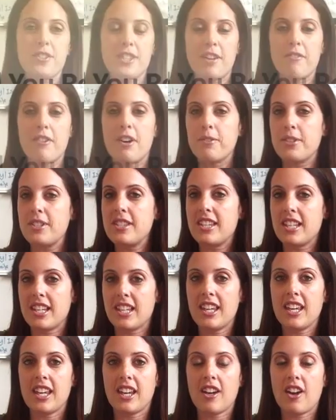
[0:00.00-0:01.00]
If someone was
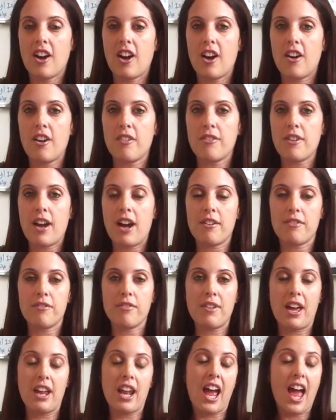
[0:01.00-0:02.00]
thinking and
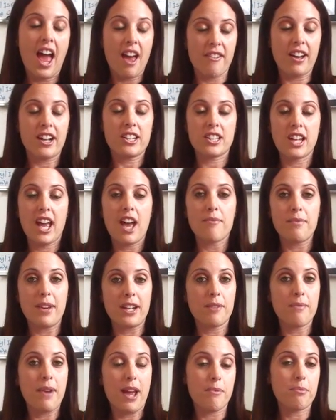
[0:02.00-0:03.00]
I have actually had
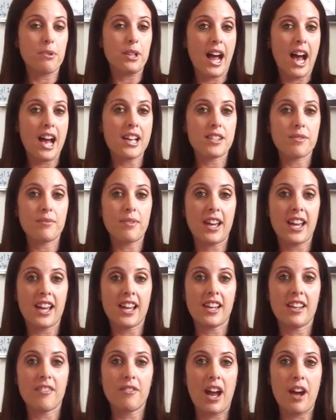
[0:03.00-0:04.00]
many people ask
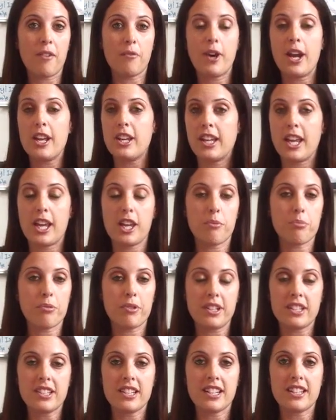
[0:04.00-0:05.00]
me, where do you get your
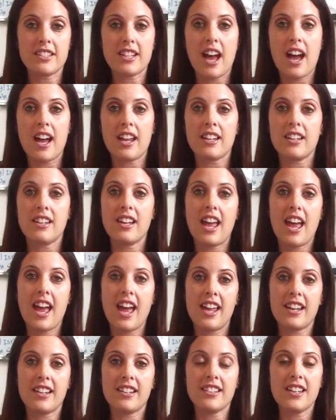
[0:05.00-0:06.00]
printing done,
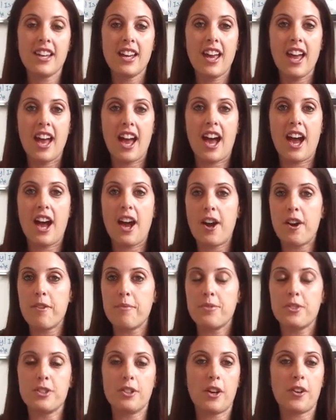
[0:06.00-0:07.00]
and
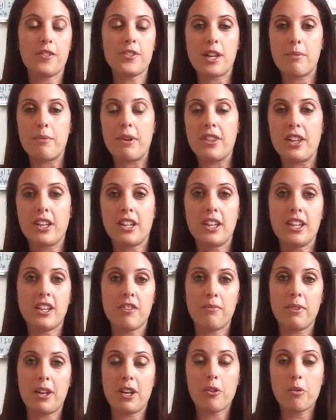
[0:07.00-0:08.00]
do you know of someone that could
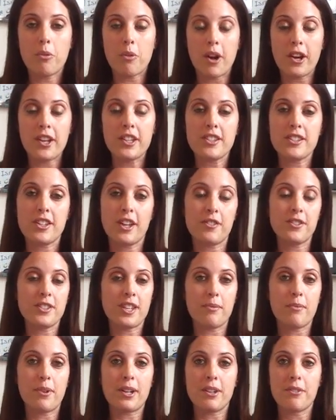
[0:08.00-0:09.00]
give me a quote? So if
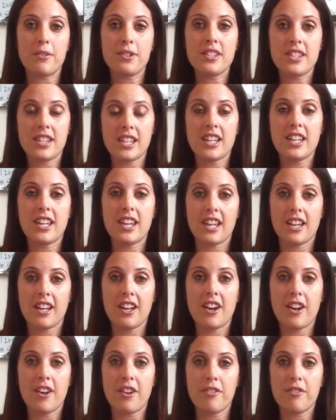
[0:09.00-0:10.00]
somebody was
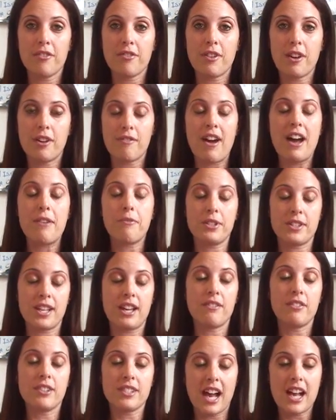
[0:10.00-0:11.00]
thinking
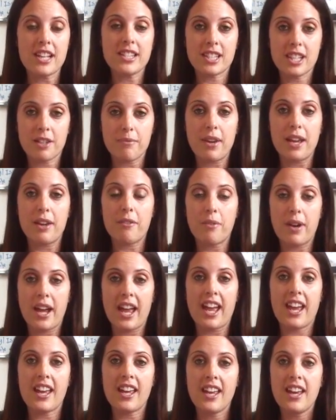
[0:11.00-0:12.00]
was asking me
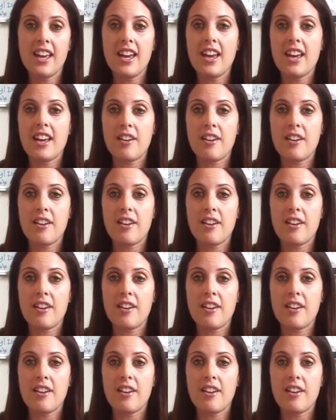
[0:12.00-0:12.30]
where